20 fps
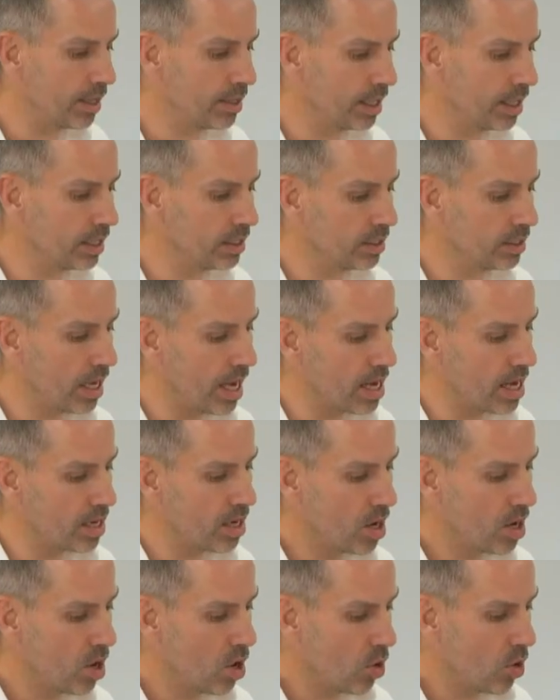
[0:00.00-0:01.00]
they said,
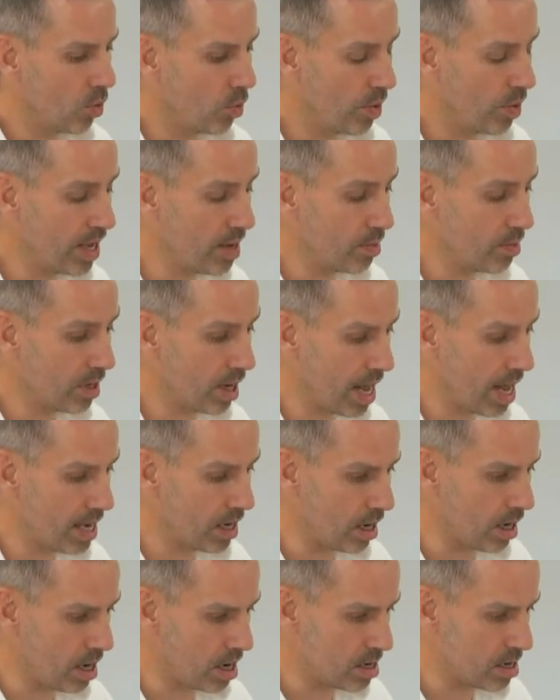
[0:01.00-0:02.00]
we would like
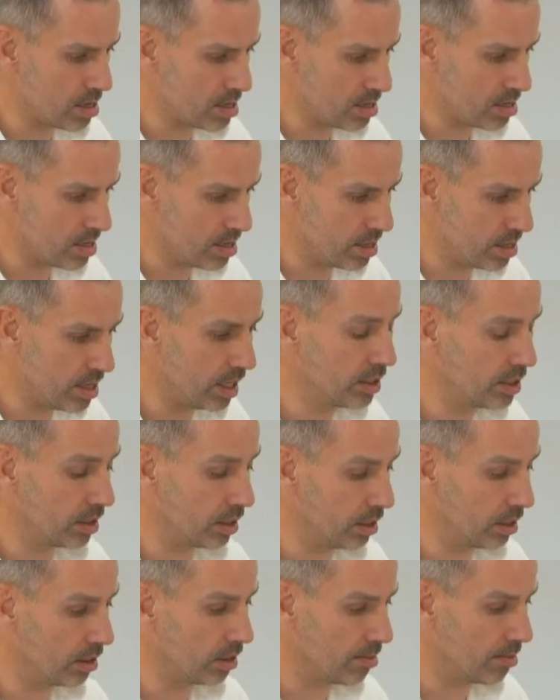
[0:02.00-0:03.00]
our
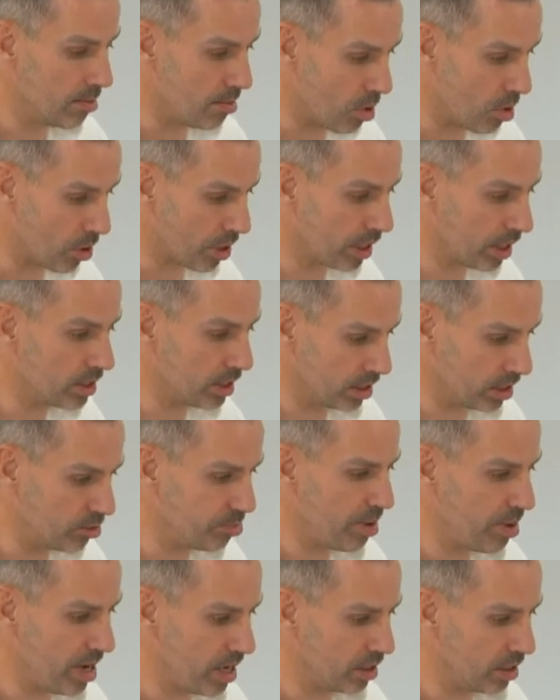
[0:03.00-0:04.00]
digital mortgage
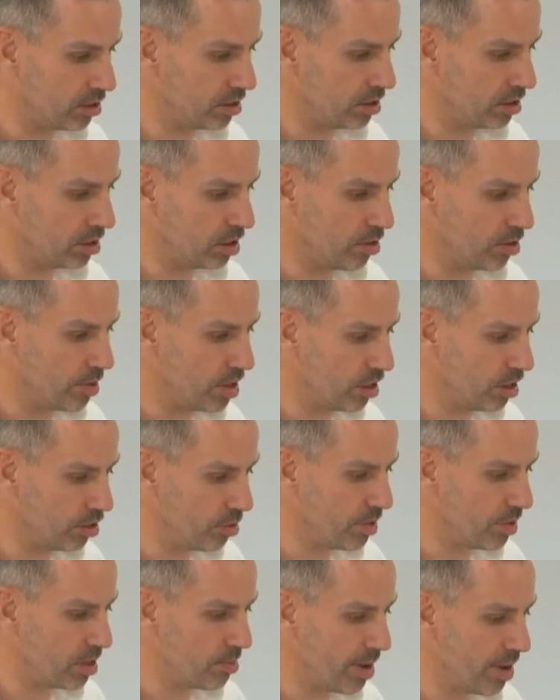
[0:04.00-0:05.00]
experience to
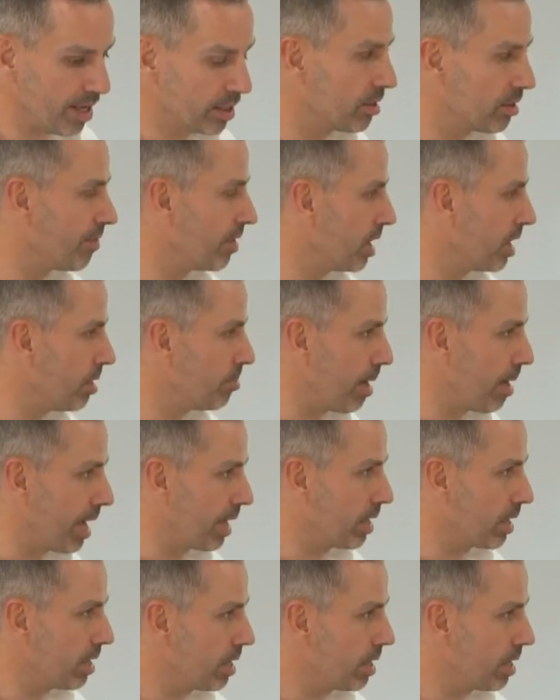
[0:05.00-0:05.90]
be the best of any bank